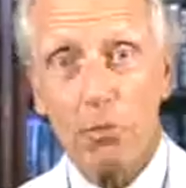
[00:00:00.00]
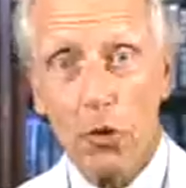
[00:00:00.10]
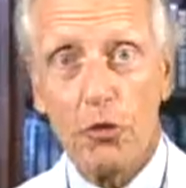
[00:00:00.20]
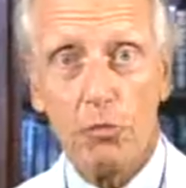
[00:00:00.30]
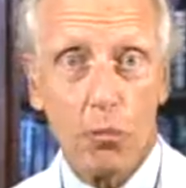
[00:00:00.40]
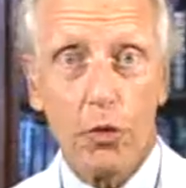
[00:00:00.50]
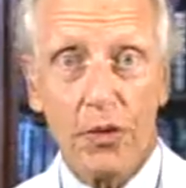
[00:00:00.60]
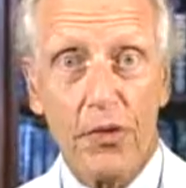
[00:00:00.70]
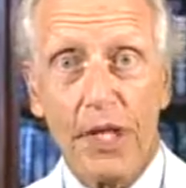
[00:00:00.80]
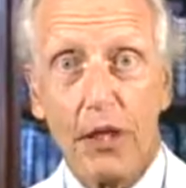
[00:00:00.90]
and the most
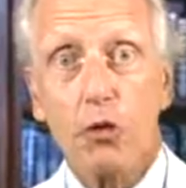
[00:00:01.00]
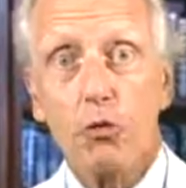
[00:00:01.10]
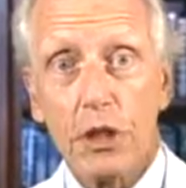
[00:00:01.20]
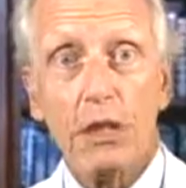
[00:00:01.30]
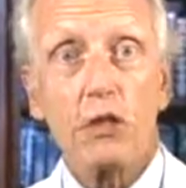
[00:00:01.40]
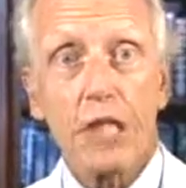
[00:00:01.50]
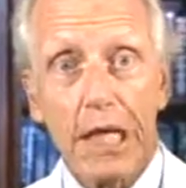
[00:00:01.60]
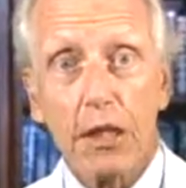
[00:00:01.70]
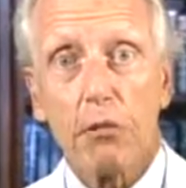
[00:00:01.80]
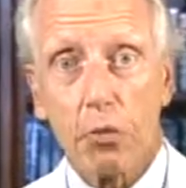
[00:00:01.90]
important thing, using
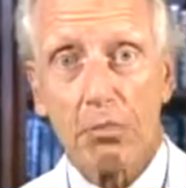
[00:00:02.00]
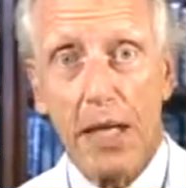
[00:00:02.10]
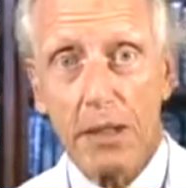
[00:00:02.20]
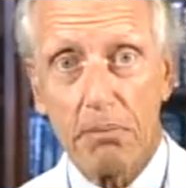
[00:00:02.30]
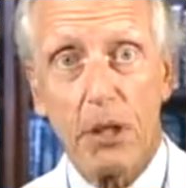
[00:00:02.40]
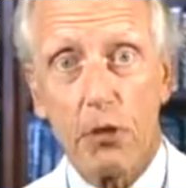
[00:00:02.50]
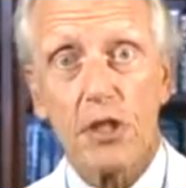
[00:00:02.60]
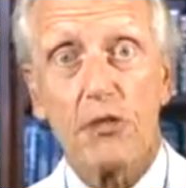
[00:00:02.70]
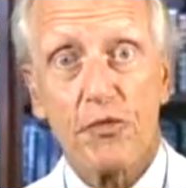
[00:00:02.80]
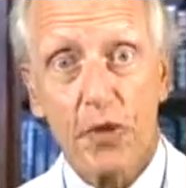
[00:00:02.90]
tick repellent,
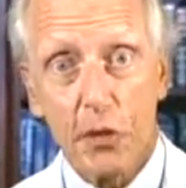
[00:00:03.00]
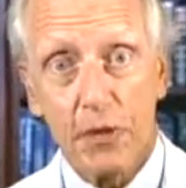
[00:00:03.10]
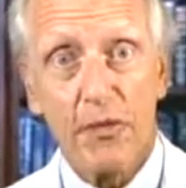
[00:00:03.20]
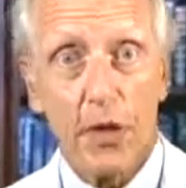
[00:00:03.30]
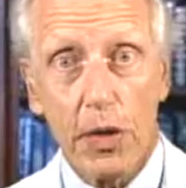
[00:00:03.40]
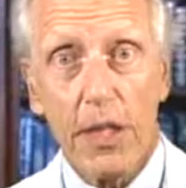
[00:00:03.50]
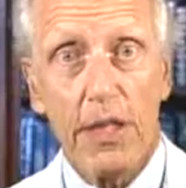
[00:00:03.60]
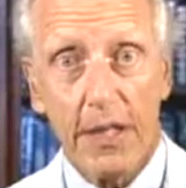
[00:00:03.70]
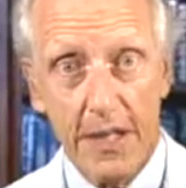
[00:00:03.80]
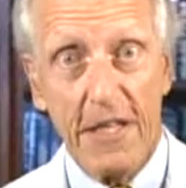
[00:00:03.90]
because it's very,
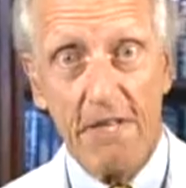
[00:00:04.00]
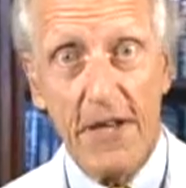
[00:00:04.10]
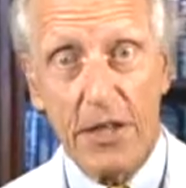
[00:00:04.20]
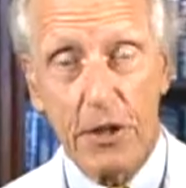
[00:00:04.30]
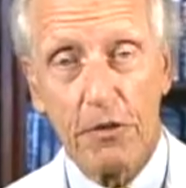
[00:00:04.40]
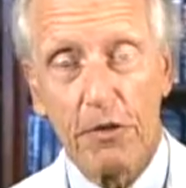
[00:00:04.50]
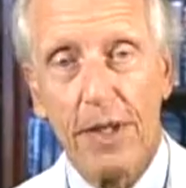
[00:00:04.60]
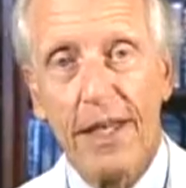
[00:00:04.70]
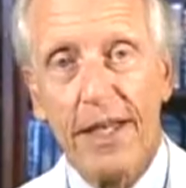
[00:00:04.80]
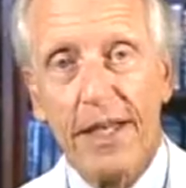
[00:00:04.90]
very effective.
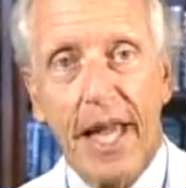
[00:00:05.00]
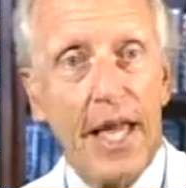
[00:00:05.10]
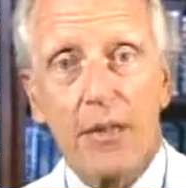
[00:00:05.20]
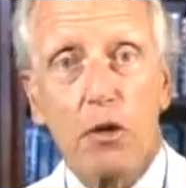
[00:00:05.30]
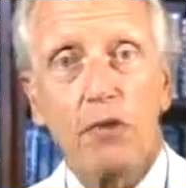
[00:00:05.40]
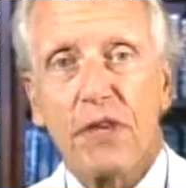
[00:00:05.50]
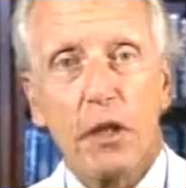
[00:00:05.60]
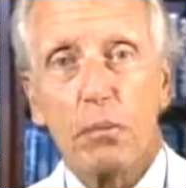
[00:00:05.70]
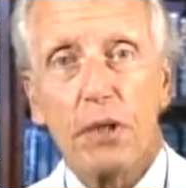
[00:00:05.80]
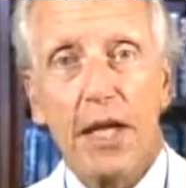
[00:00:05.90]
And they're
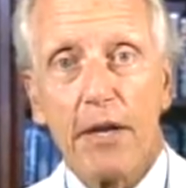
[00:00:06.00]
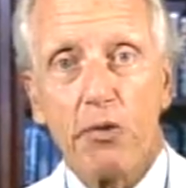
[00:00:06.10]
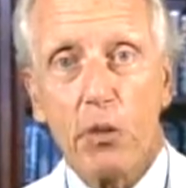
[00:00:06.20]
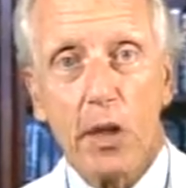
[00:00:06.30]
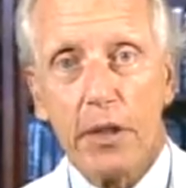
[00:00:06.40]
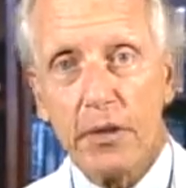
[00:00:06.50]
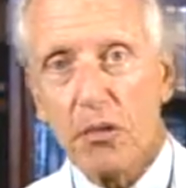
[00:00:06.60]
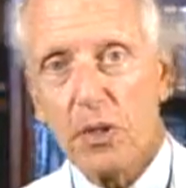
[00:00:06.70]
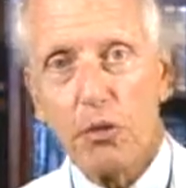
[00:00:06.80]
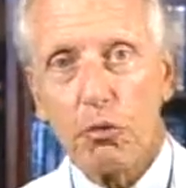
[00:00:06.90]
available everywhere.
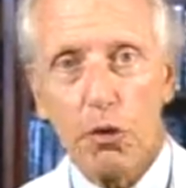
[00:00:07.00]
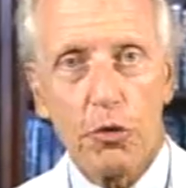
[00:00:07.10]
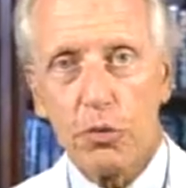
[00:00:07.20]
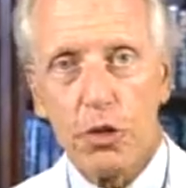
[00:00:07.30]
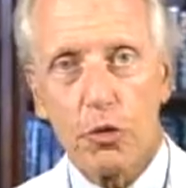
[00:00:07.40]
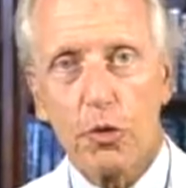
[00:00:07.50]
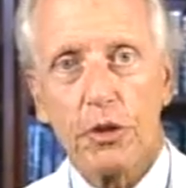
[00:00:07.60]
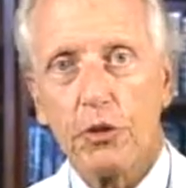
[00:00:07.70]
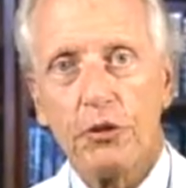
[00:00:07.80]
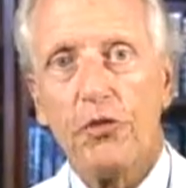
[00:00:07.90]
They're in your grocery
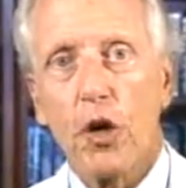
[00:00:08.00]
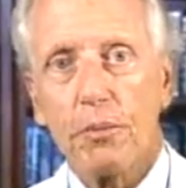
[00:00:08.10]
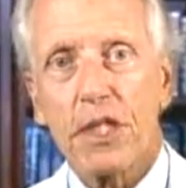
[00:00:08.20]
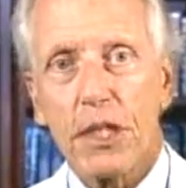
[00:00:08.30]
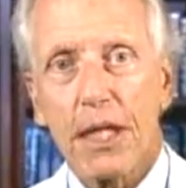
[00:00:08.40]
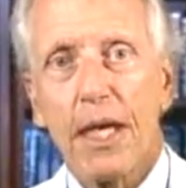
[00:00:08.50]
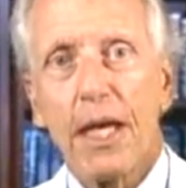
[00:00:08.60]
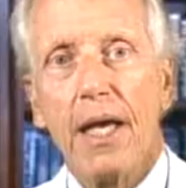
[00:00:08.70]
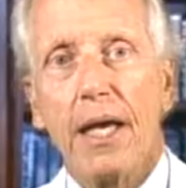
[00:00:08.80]
store, in your pharmacy.